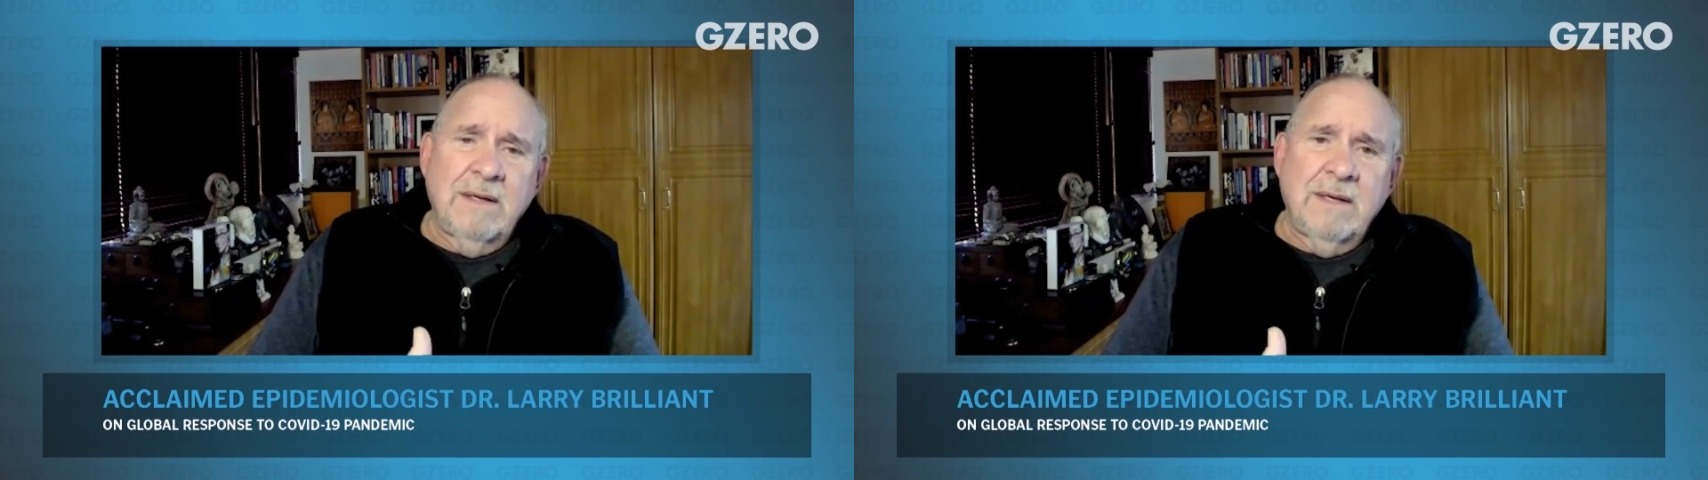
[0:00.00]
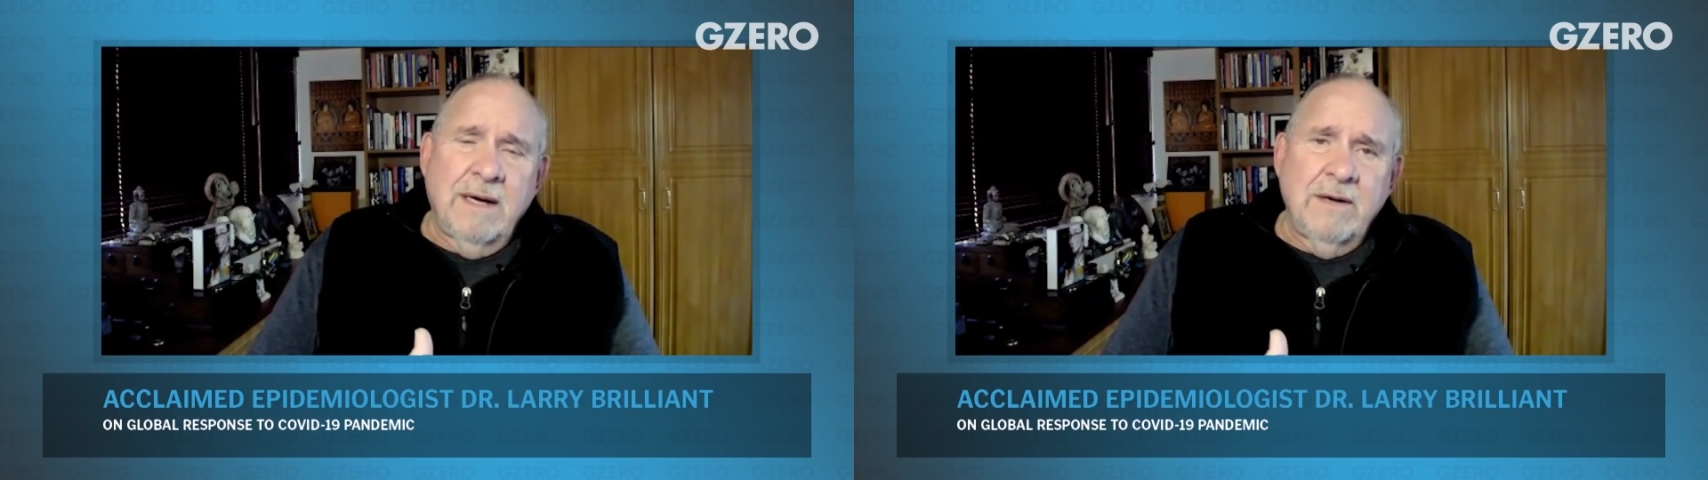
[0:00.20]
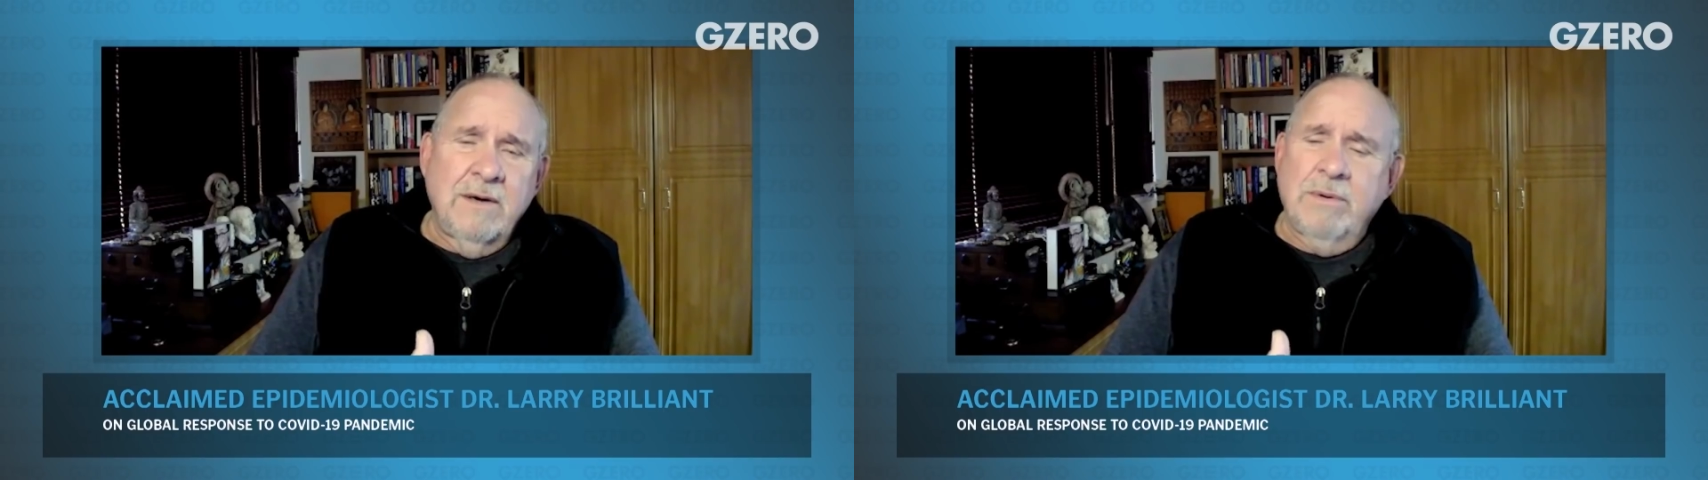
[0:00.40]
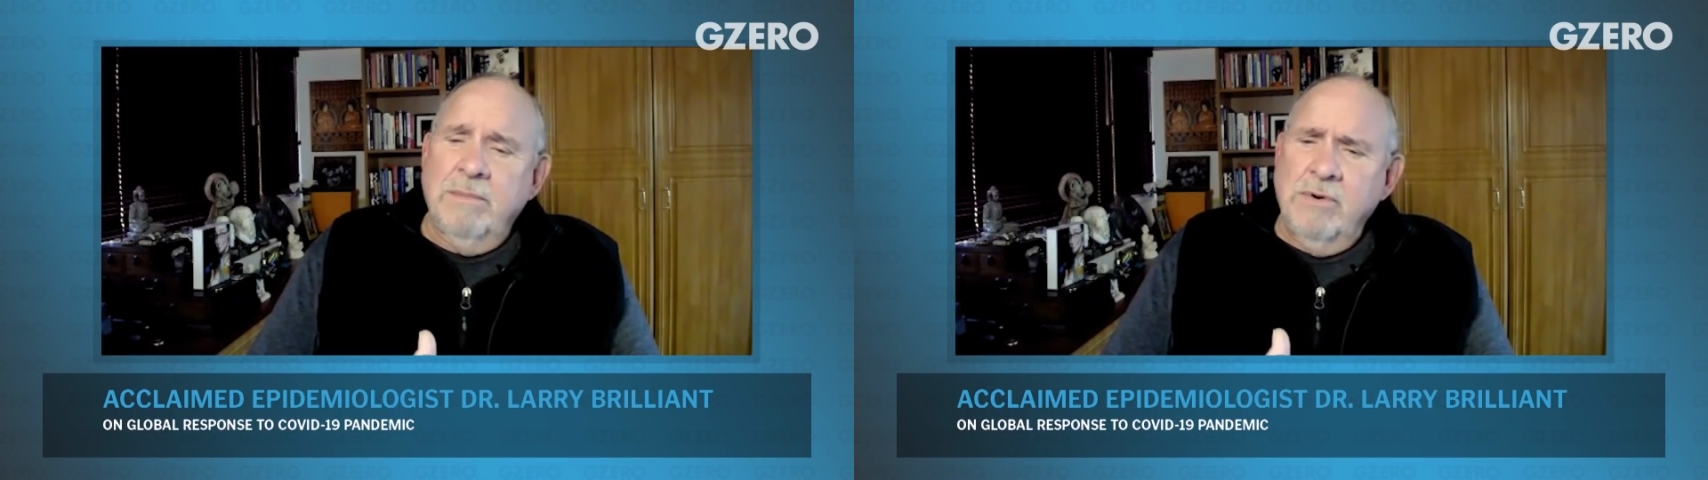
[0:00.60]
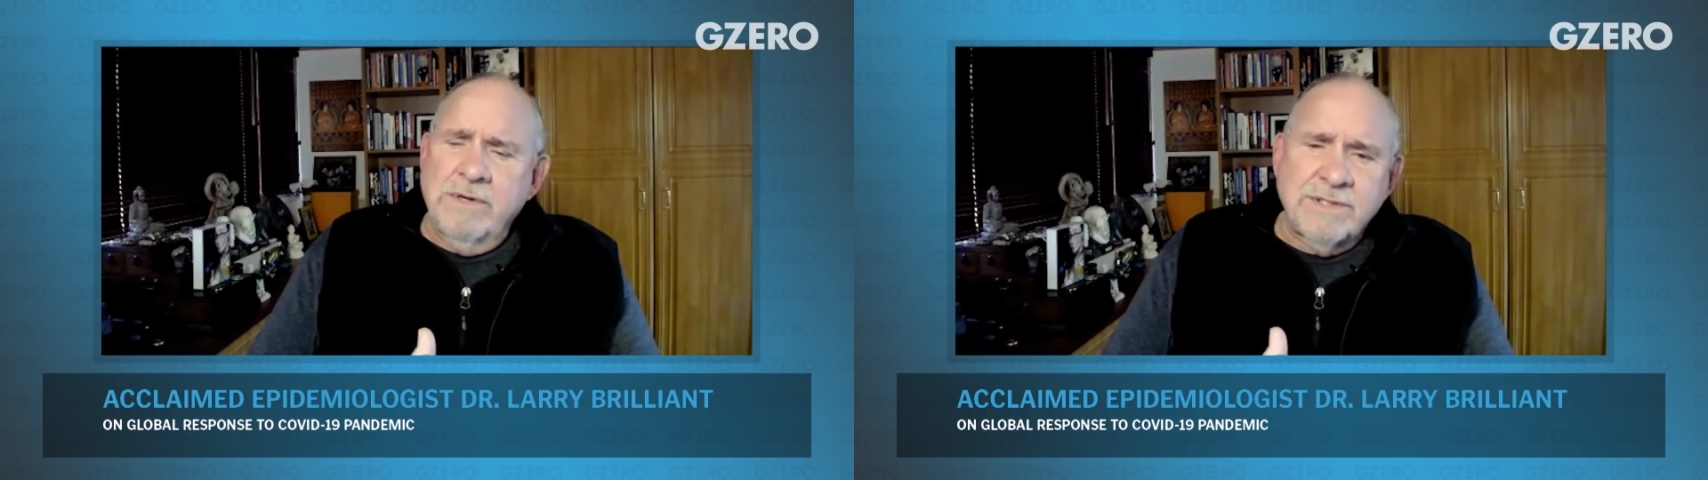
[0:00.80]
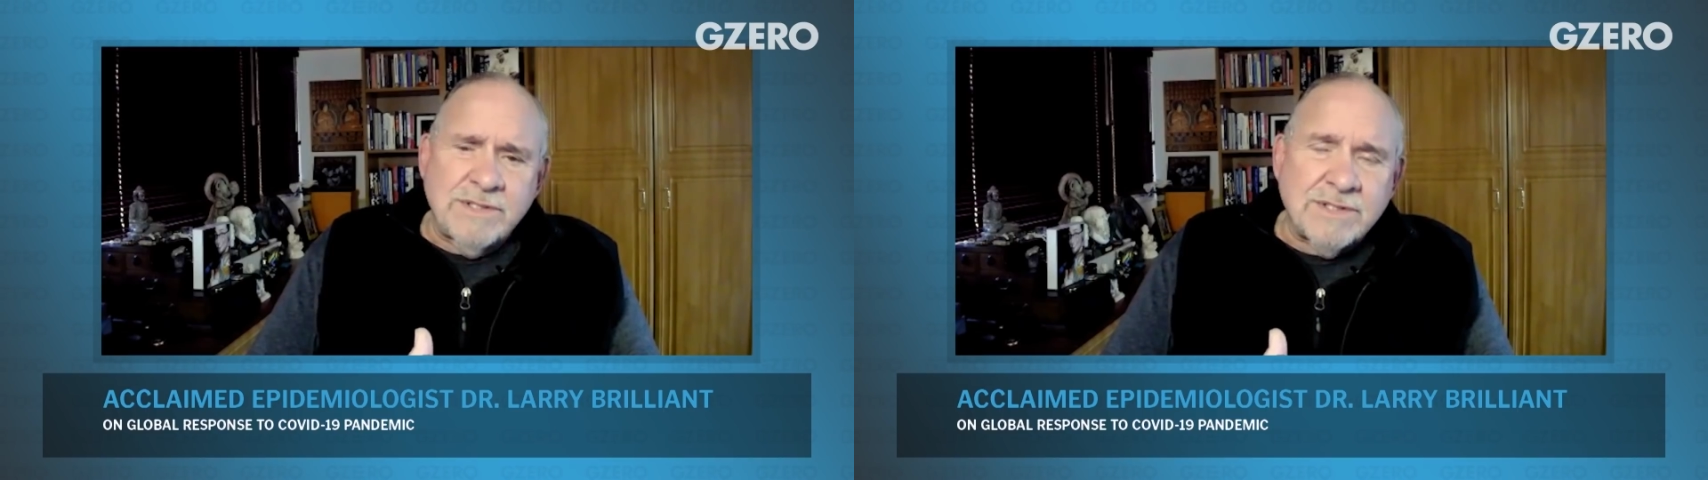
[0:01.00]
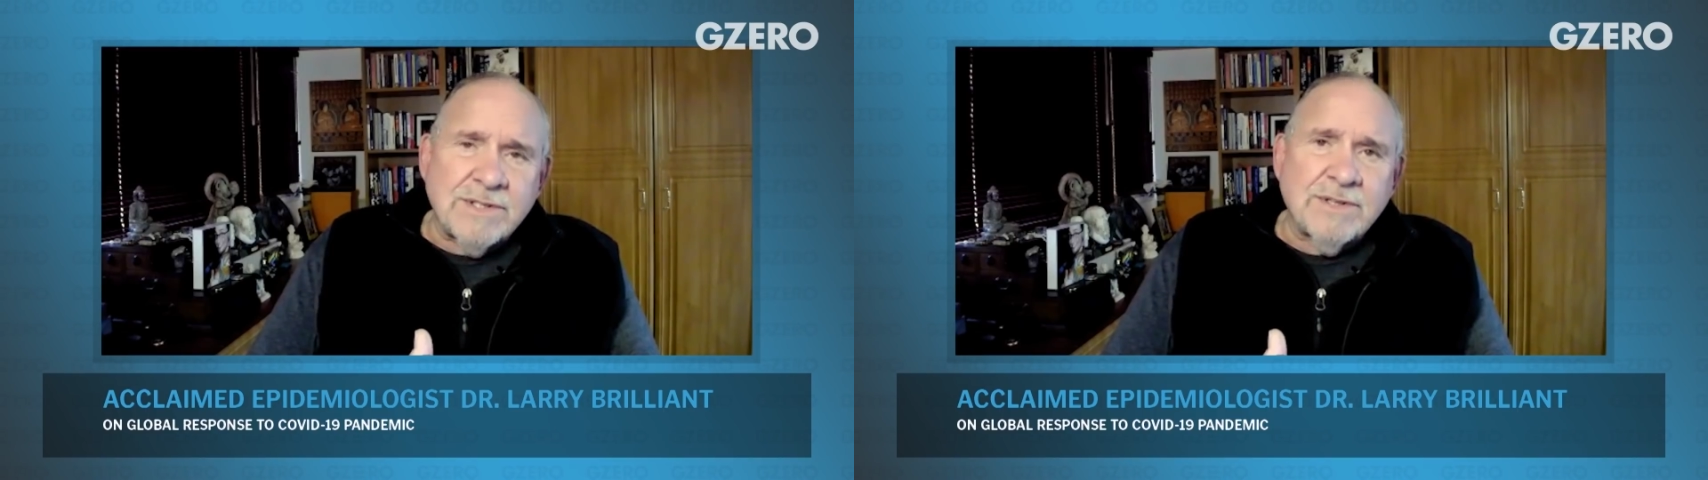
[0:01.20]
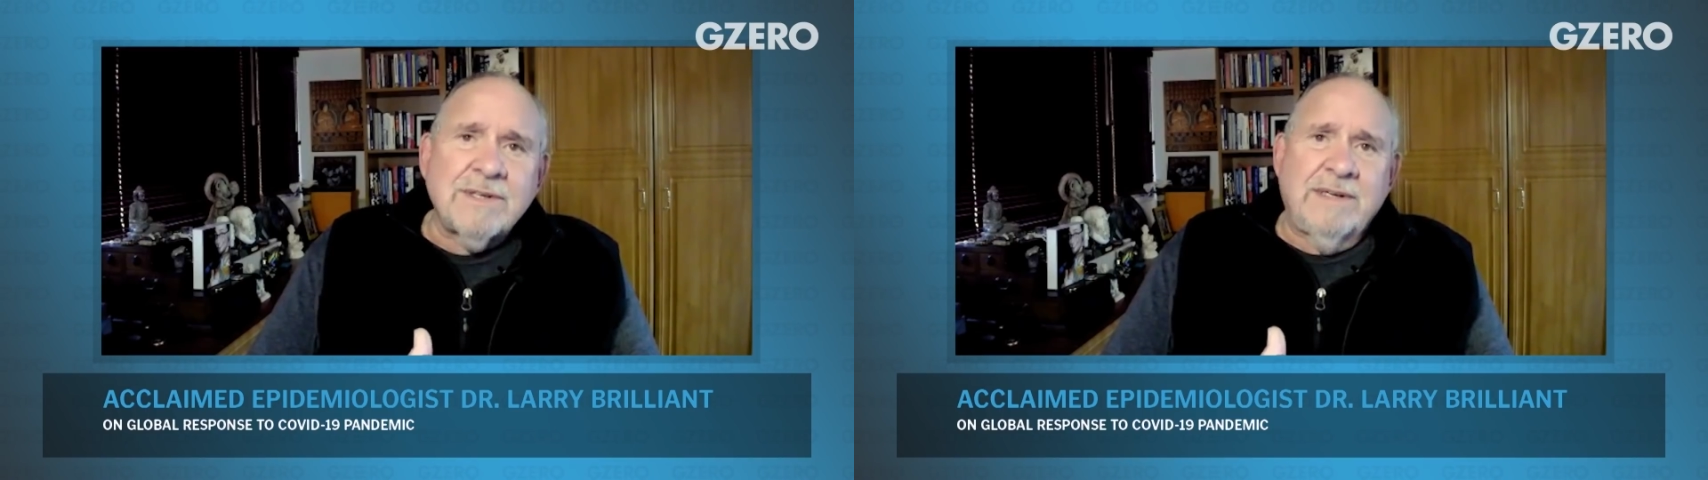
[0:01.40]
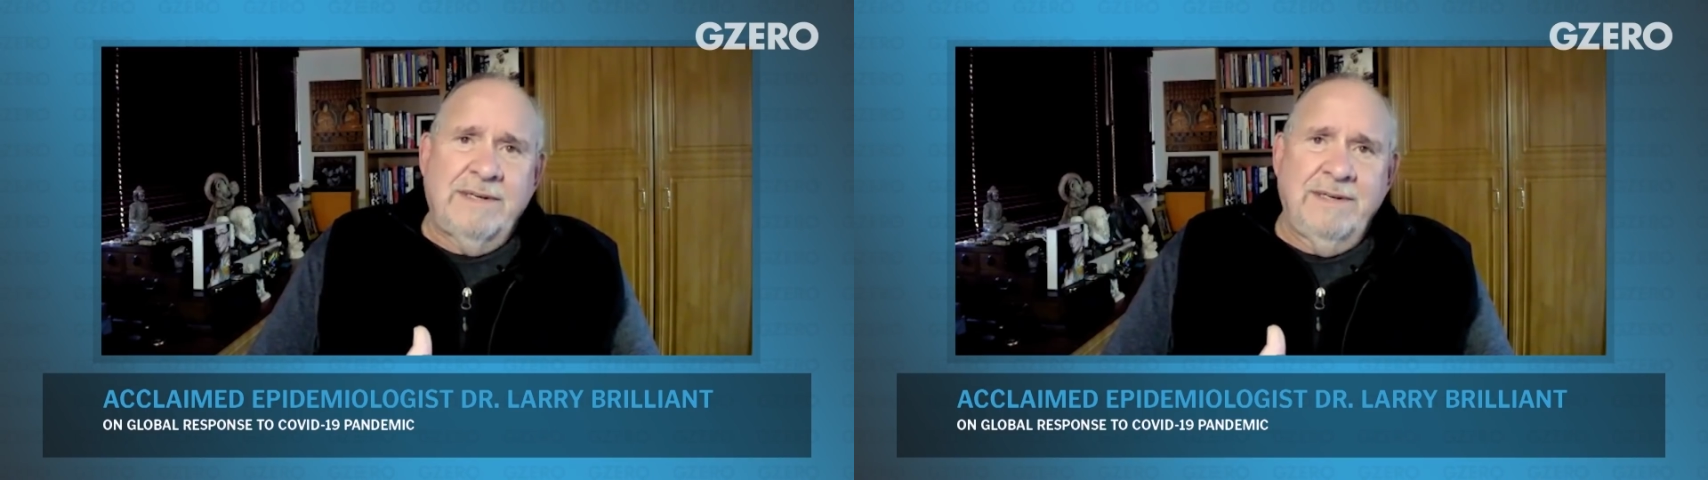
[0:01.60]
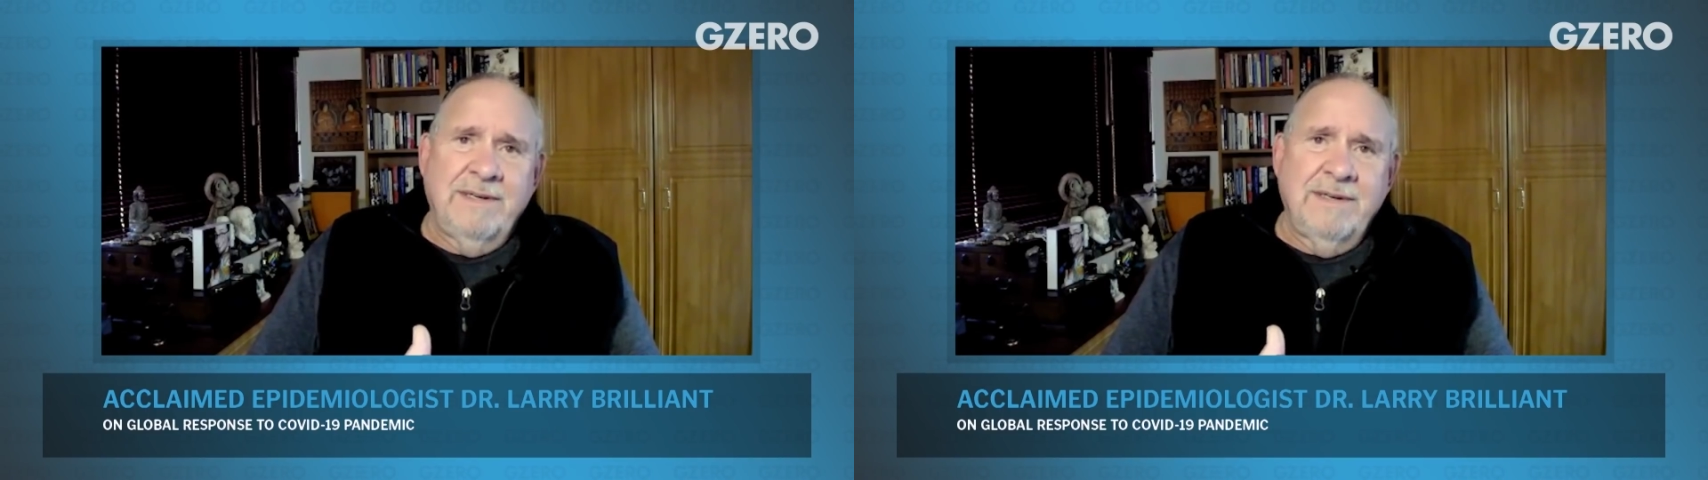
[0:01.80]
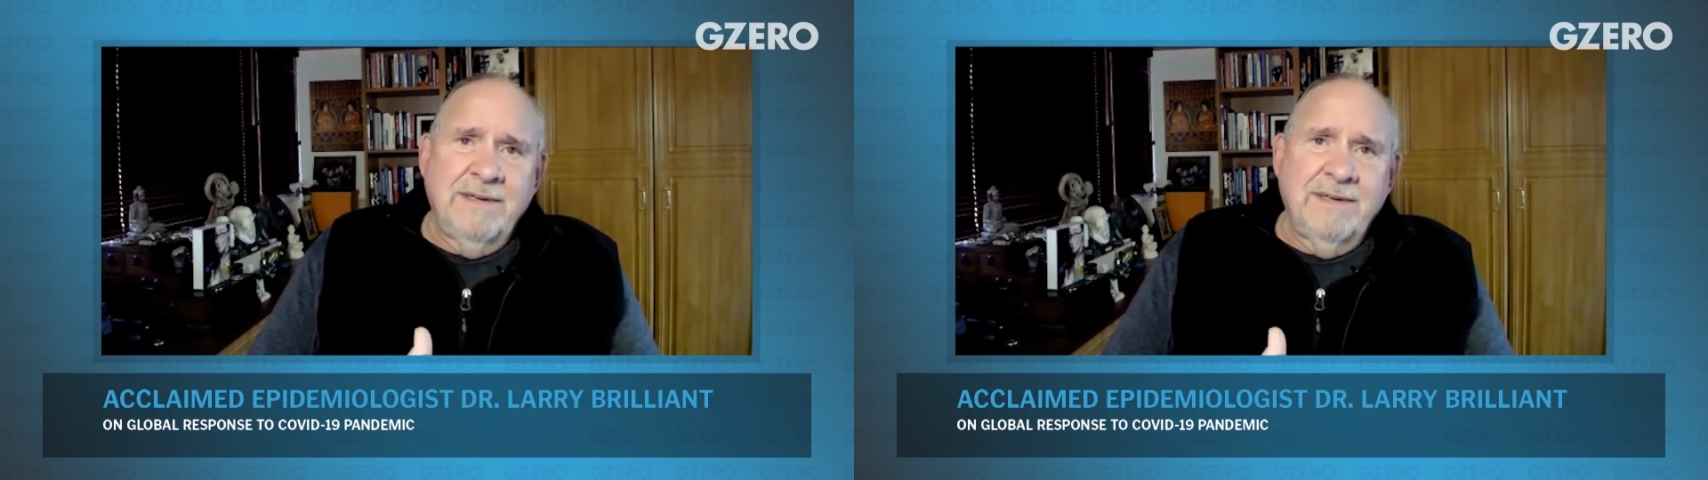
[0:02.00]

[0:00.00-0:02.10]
in higher proportions, certainly